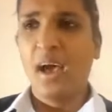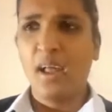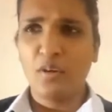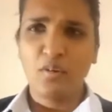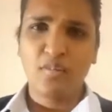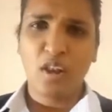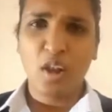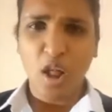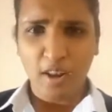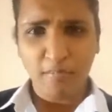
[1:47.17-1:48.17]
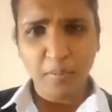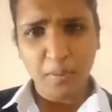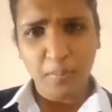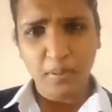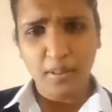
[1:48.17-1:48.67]
I notice a lot of
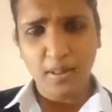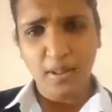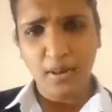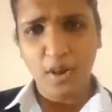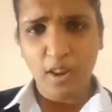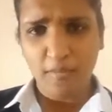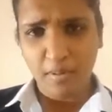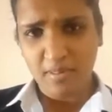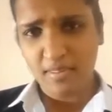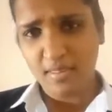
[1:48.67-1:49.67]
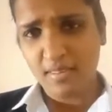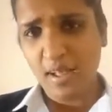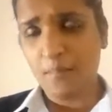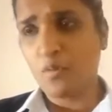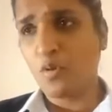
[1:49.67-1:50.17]
people, a lot of businesses
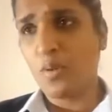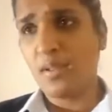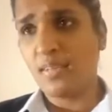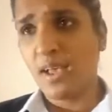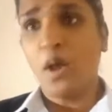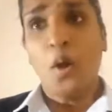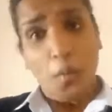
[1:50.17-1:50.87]
come through and say,